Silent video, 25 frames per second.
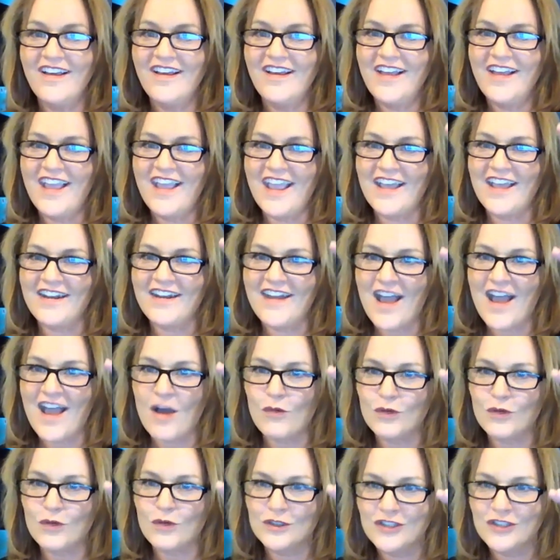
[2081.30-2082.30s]
and now
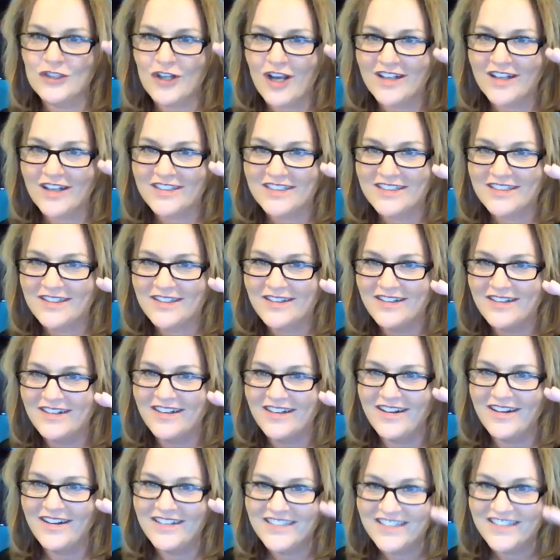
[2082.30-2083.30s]
we're just
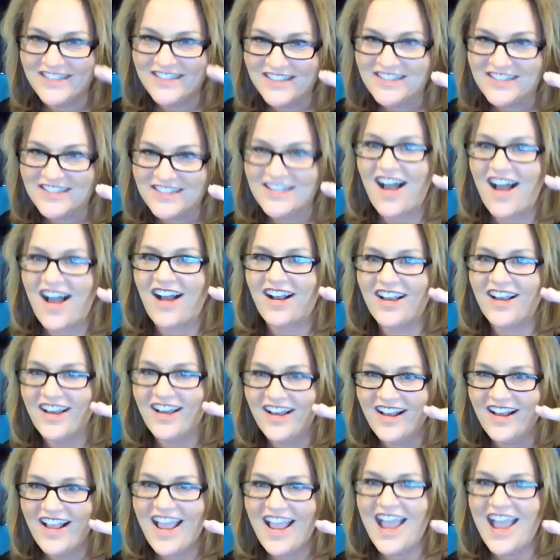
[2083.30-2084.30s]
stuck
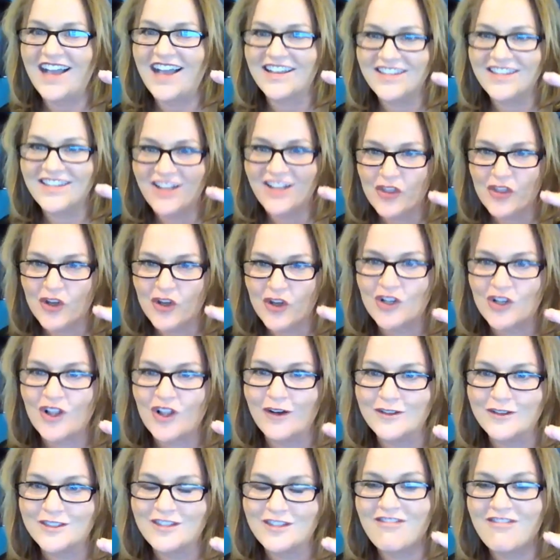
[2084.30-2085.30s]
at the
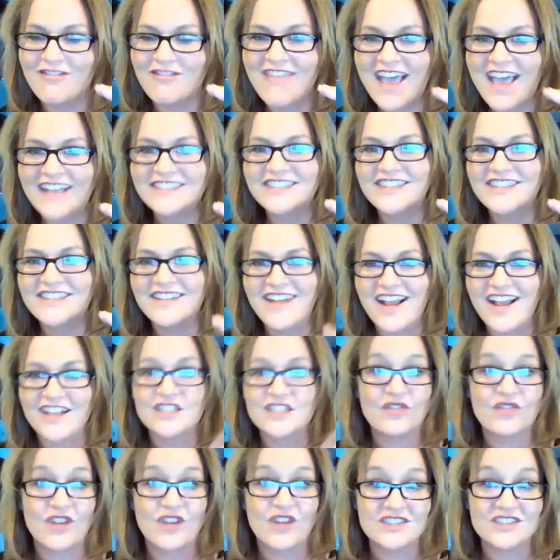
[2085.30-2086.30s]
close. So that's the next
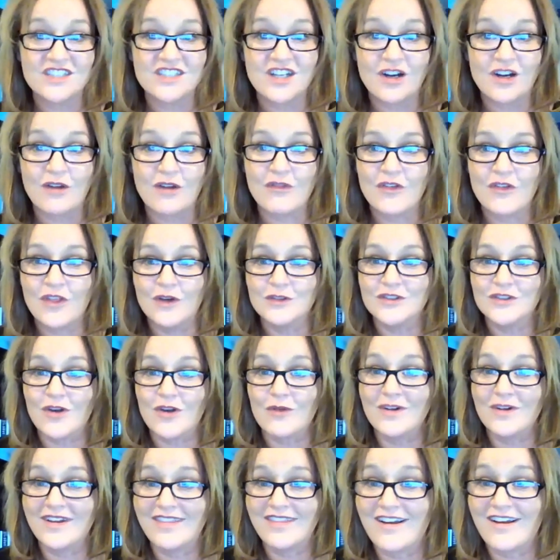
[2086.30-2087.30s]
frontier for those
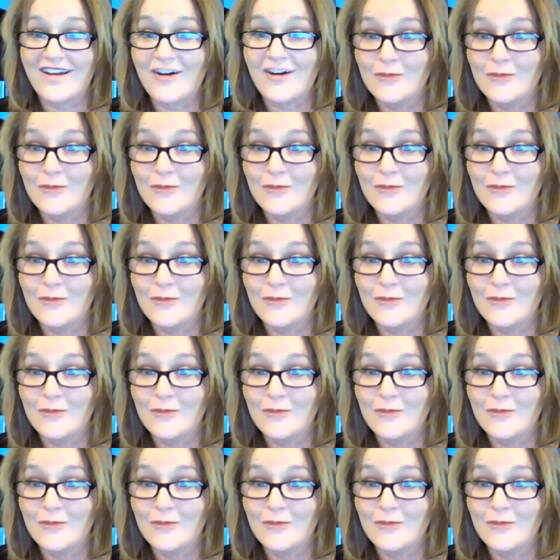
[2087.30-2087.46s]
already there.